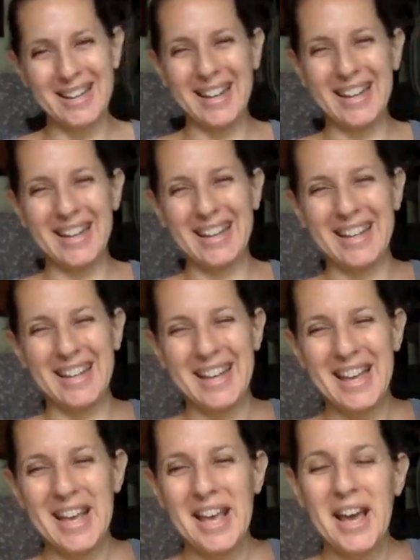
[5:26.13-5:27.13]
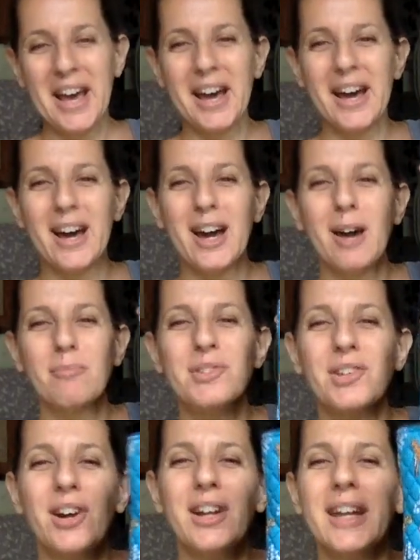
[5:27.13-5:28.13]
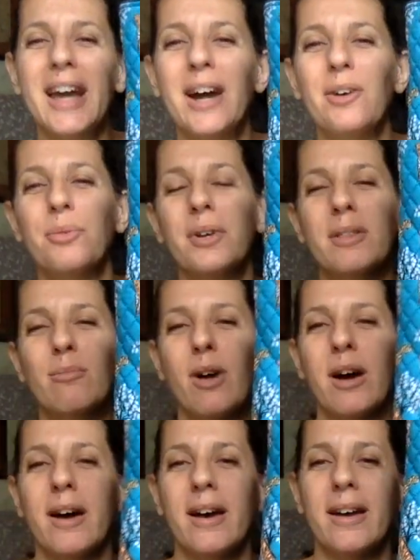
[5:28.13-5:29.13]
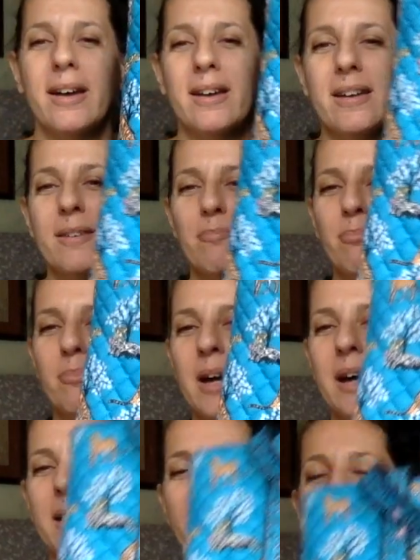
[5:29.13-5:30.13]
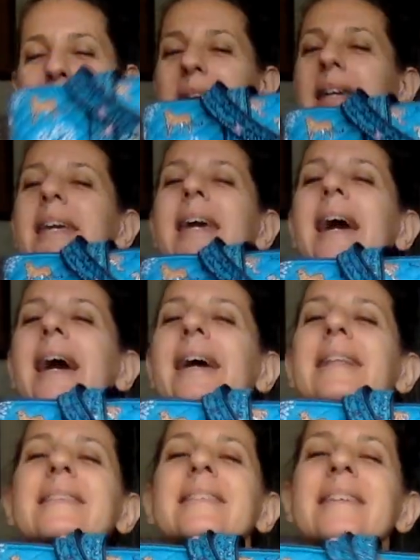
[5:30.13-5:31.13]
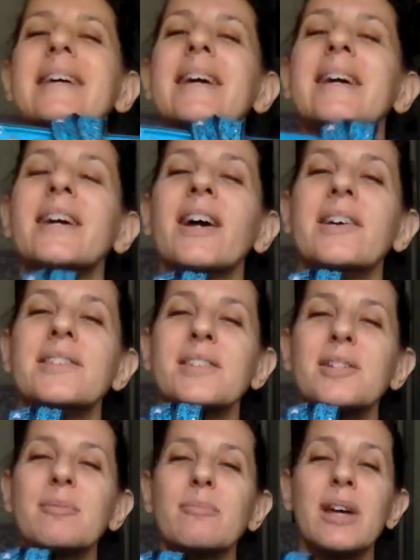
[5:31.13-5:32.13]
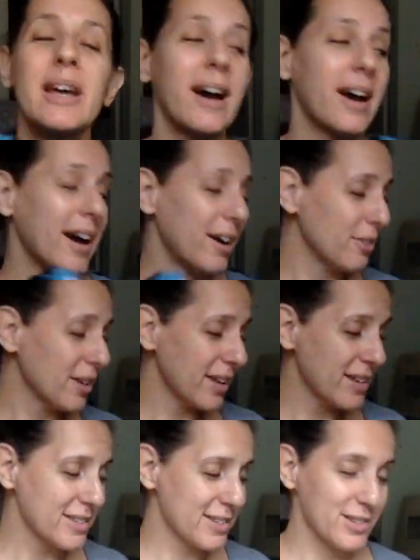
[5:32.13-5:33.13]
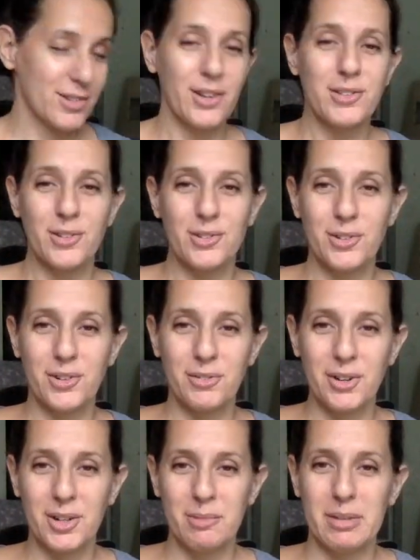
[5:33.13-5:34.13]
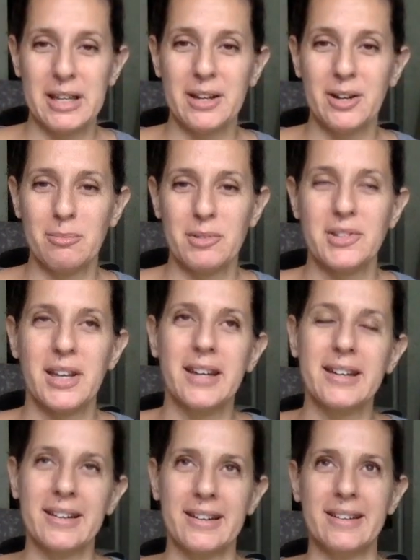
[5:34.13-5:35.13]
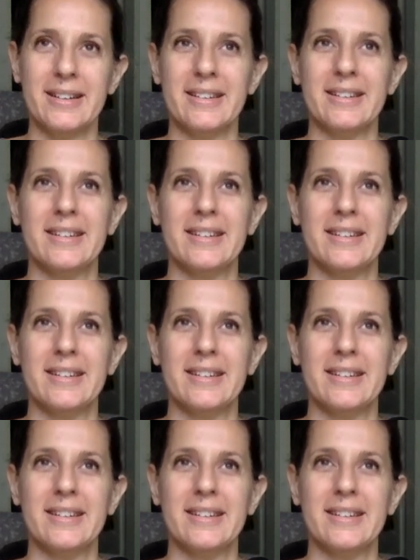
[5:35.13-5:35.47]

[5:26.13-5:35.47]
uh, I'm starting out with my uh, Big Cats custom. I, I, realize this is also sort of going to be almost like uh,